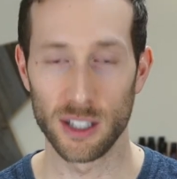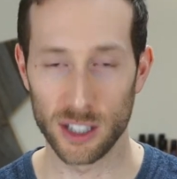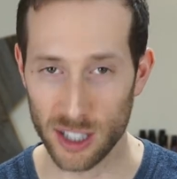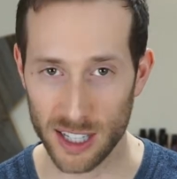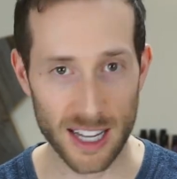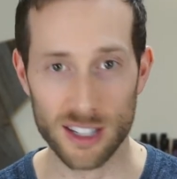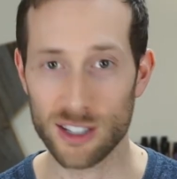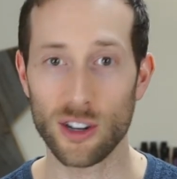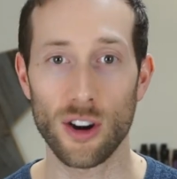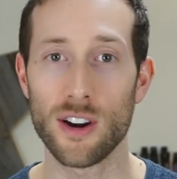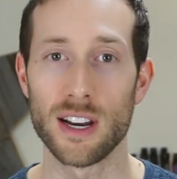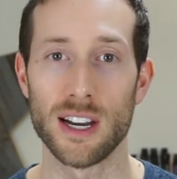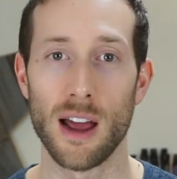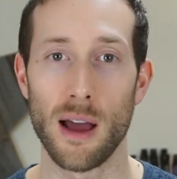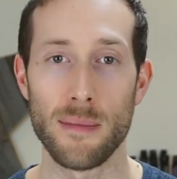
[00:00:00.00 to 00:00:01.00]
to get
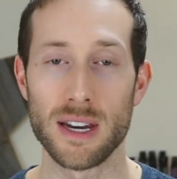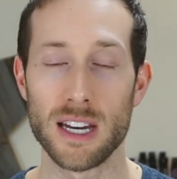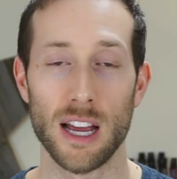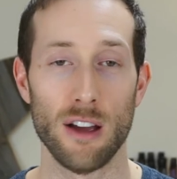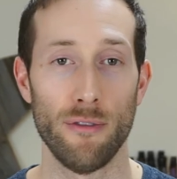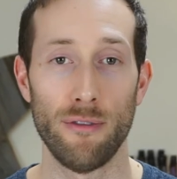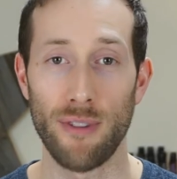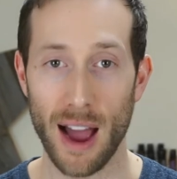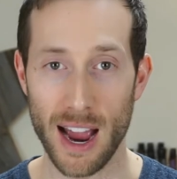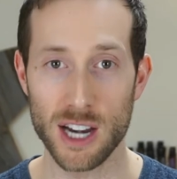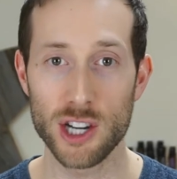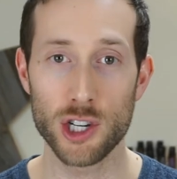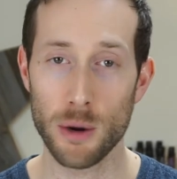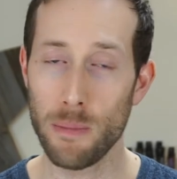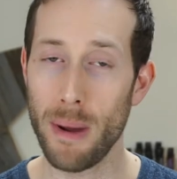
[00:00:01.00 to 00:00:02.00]
started. I mean,
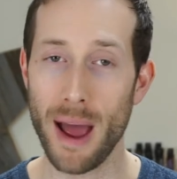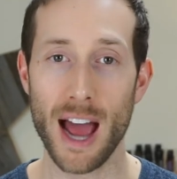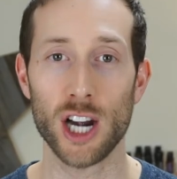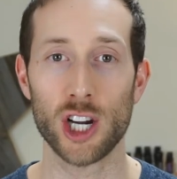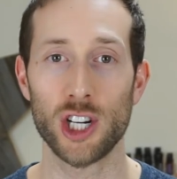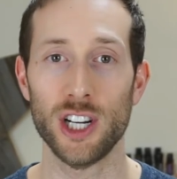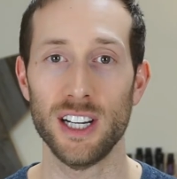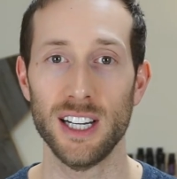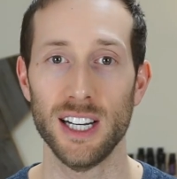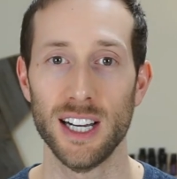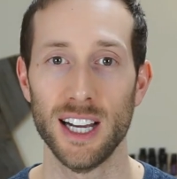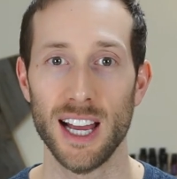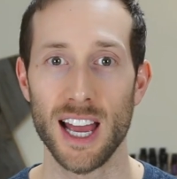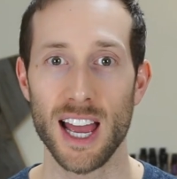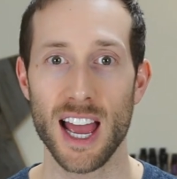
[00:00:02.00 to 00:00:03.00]
find your passion
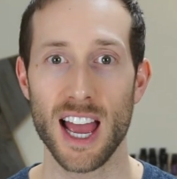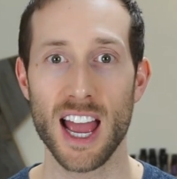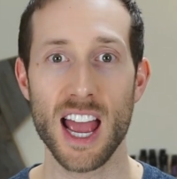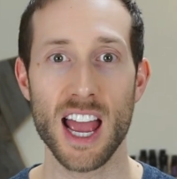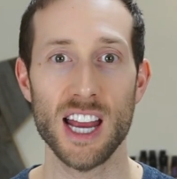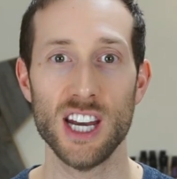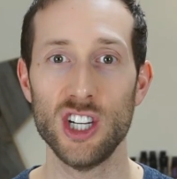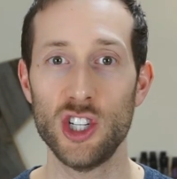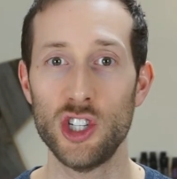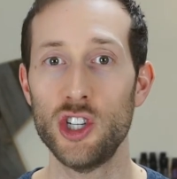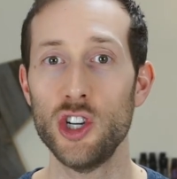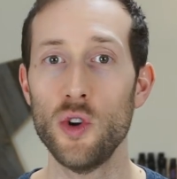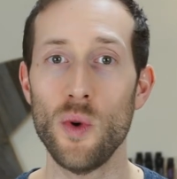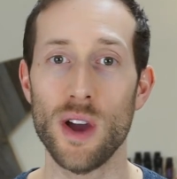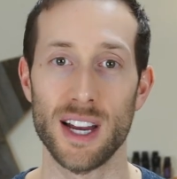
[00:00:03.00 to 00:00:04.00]
and
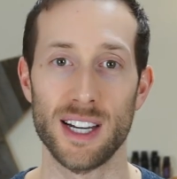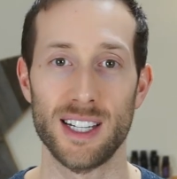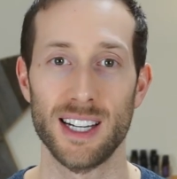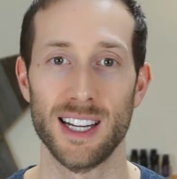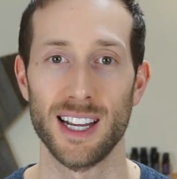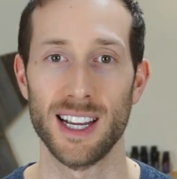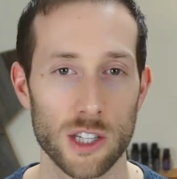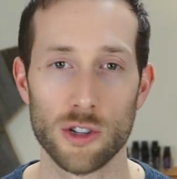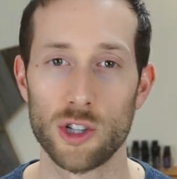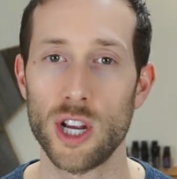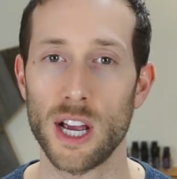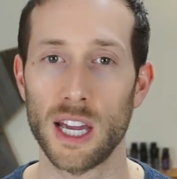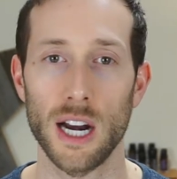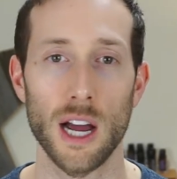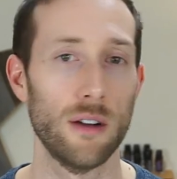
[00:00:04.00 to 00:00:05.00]
do it. So
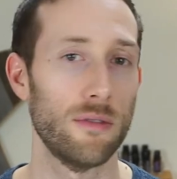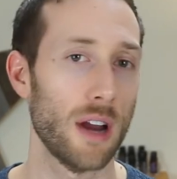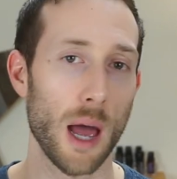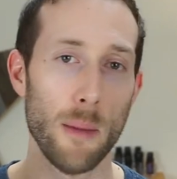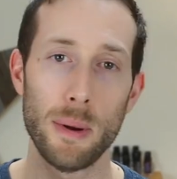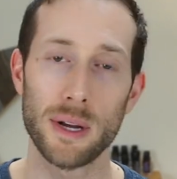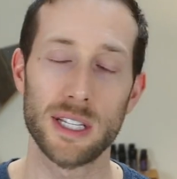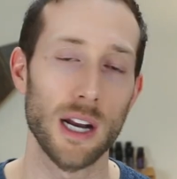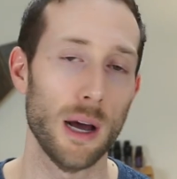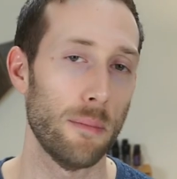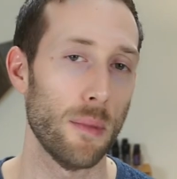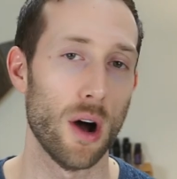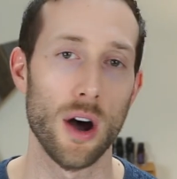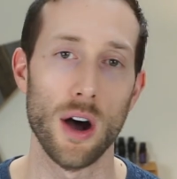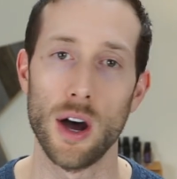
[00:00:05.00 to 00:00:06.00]
check it out. I picked it
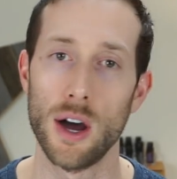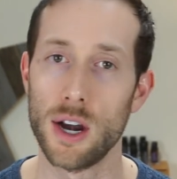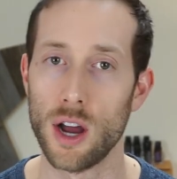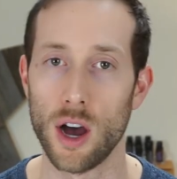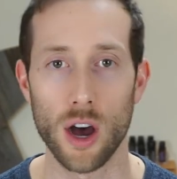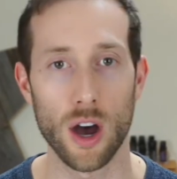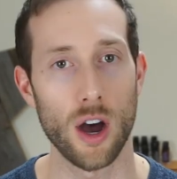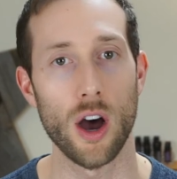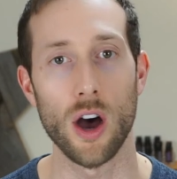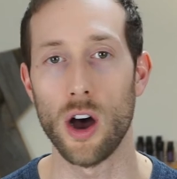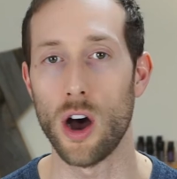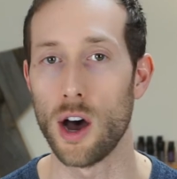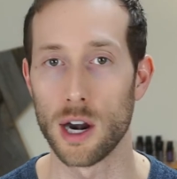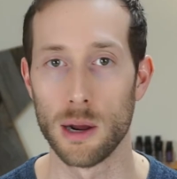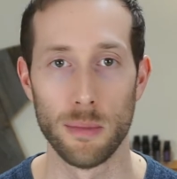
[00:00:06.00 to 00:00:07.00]
up on
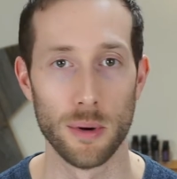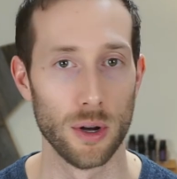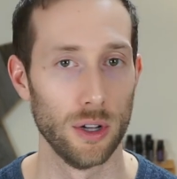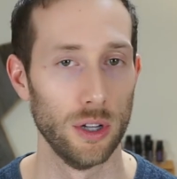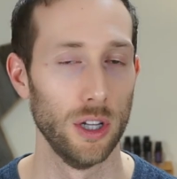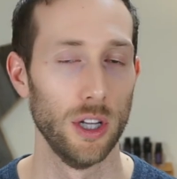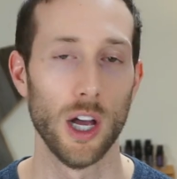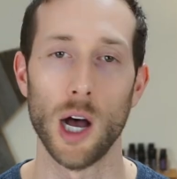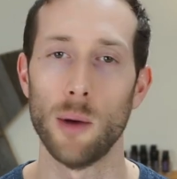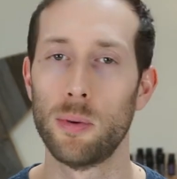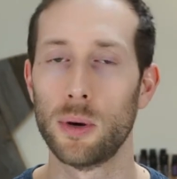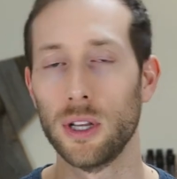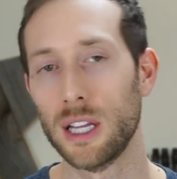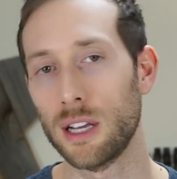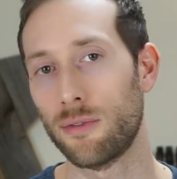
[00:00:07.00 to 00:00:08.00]
Audible. I'll
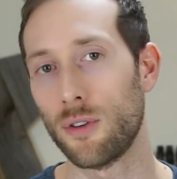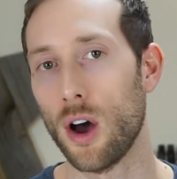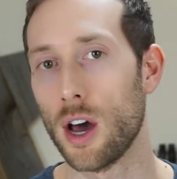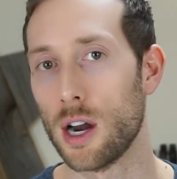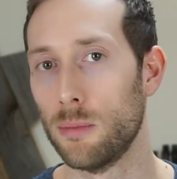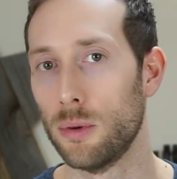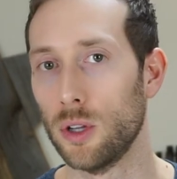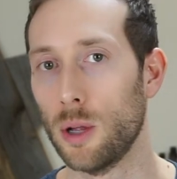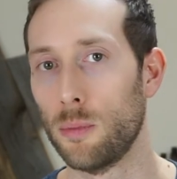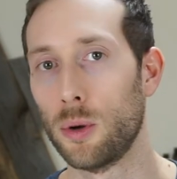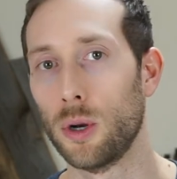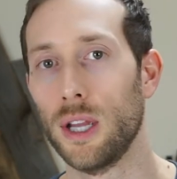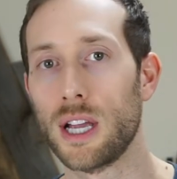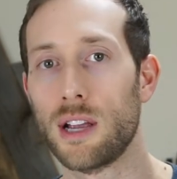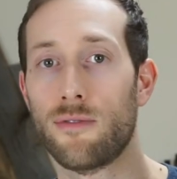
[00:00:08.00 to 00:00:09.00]
put a link for Audible. I'll put
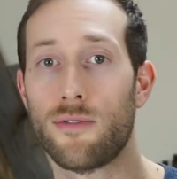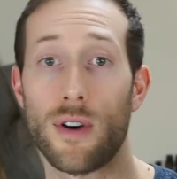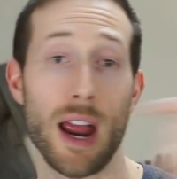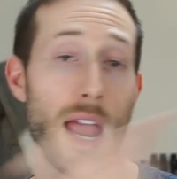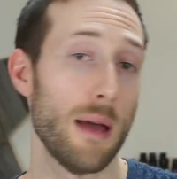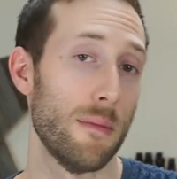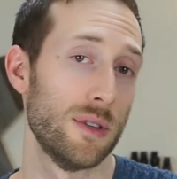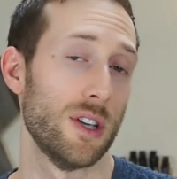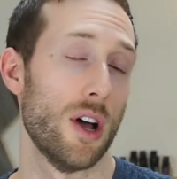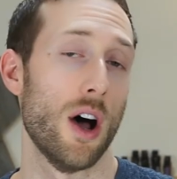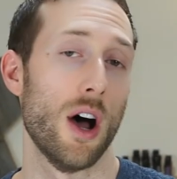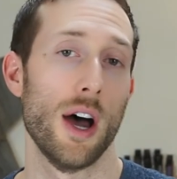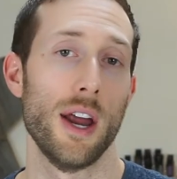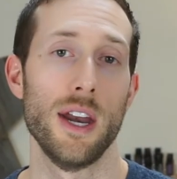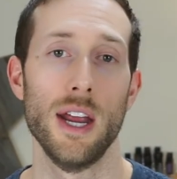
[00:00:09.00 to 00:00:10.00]
a link for
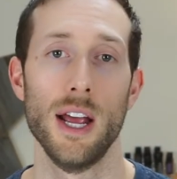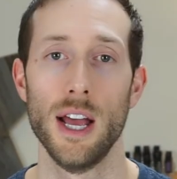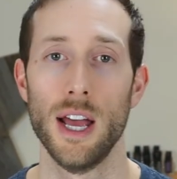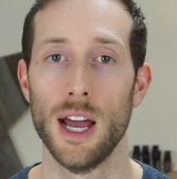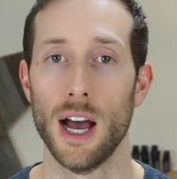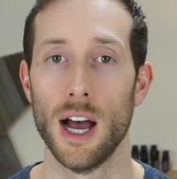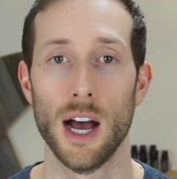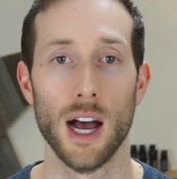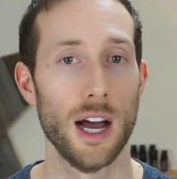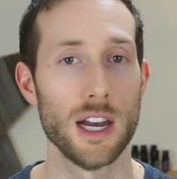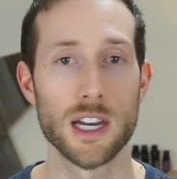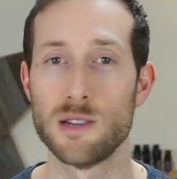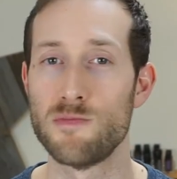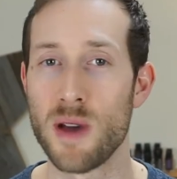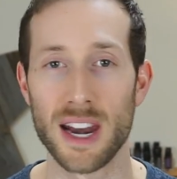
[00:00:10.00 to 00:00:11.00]
Amazon,
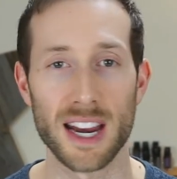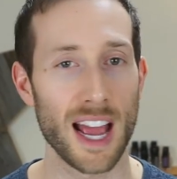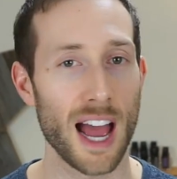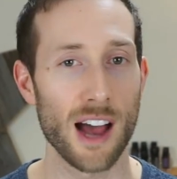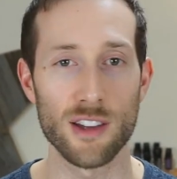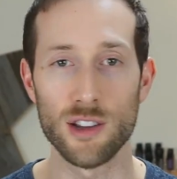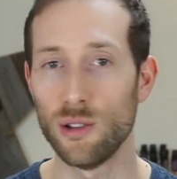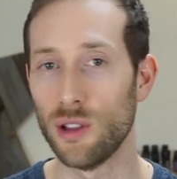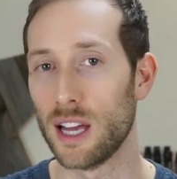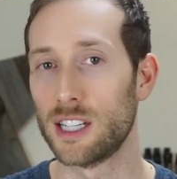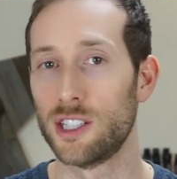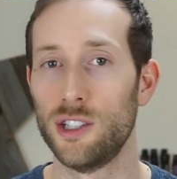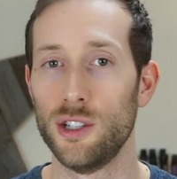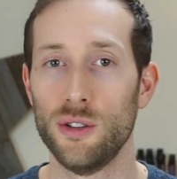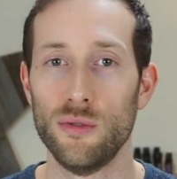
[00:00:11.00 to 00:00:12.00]
depending how you like
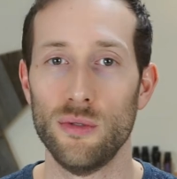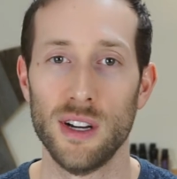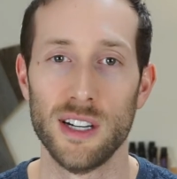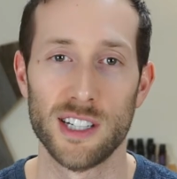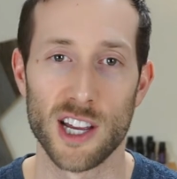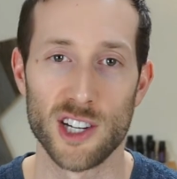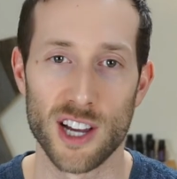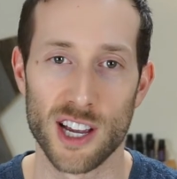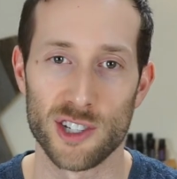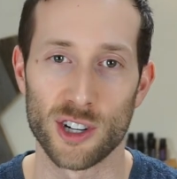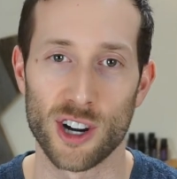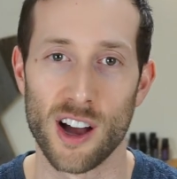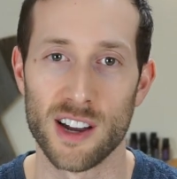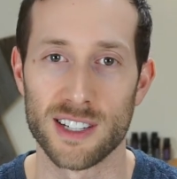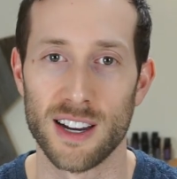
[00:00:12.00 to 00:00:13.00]
to digest your
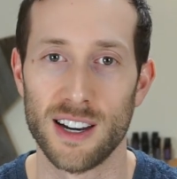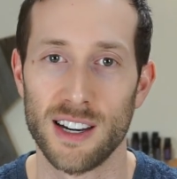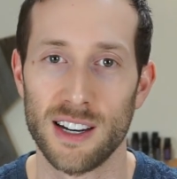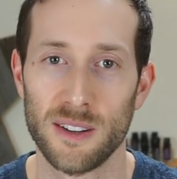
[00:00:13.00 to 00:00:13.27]
content.